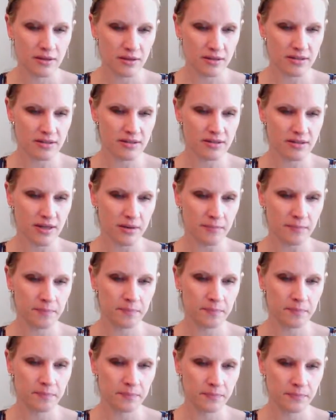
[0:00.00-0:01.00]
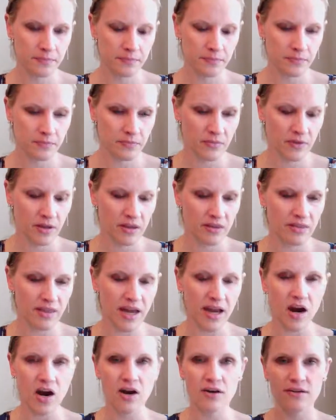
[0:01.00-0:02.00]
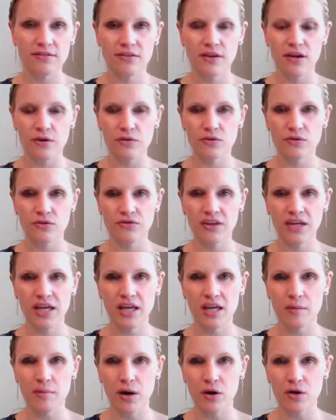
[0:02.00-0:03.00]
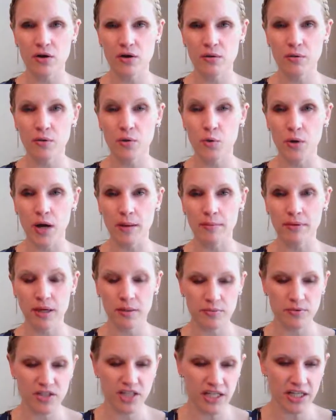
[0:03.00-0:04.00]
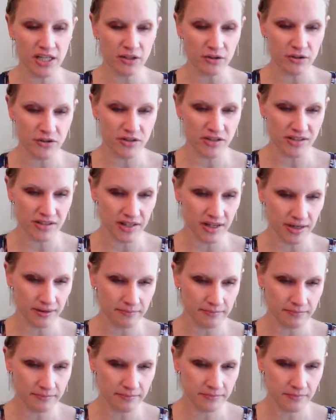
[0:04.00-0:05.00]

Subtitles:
let's see. They're thinking about grabbing a particular city,